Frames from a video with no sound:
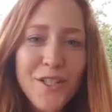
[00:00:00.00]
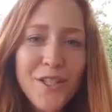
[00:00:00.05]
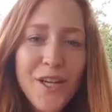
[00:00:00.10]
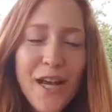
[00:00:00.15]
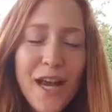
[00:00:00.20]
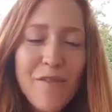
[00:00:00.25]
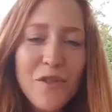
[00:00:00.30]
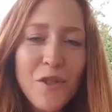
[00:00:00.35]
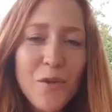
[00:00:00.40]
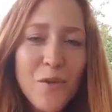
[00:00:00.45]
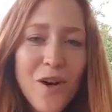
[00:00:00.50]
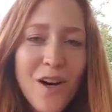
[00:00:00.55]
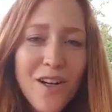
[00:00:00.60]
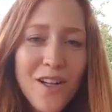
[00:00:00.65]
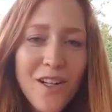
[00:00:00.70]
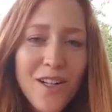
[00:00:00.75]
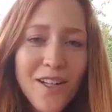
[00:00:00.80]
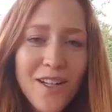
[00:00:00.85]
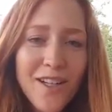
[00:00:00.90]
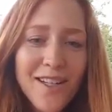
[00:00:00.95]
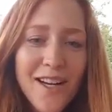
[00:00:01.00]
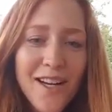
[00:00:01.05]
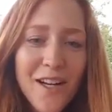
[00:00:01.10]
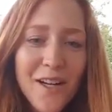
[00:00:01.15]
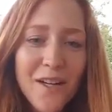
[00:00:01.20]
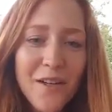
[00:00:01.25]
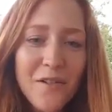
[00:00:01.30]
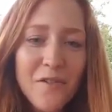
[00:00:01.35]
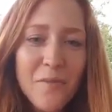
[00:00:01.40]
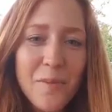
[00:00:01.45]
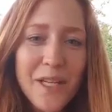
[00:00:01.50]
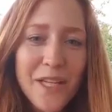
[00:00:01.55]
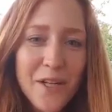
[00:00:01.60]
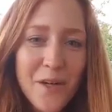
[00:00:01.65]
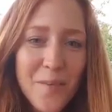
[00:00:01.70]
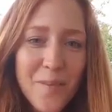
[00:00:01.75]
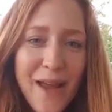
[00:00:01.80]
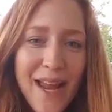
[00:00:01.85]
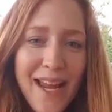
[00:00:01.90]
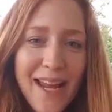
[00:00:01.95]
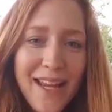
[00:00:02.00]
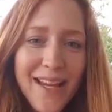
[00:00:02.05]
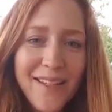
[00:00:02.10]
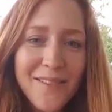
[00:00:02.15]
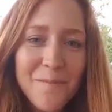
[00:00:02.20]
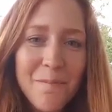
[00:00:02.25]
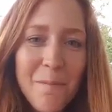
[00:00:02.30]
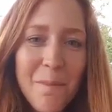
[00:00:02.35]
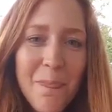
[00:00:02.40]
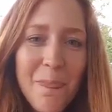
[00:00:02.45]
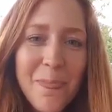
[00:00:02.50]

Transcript: Have you all heard of Peter Pan?